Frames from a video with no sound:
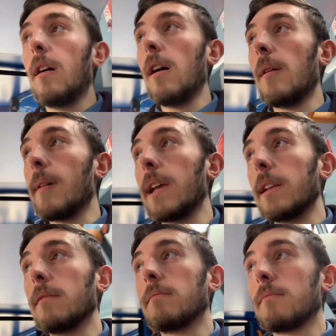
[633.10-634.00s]
I
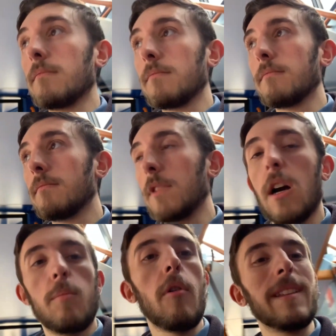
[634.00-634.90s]
mean, you know,
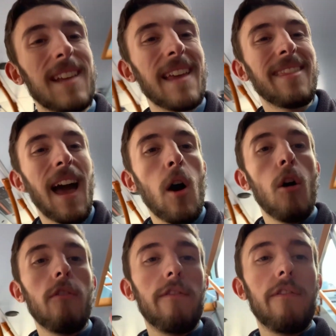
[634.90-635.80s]
I'll probably take that
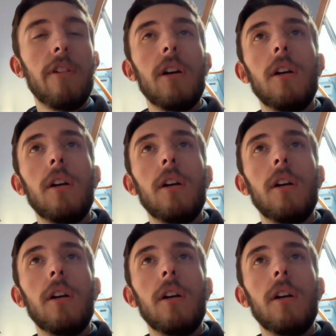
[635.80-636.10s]
off.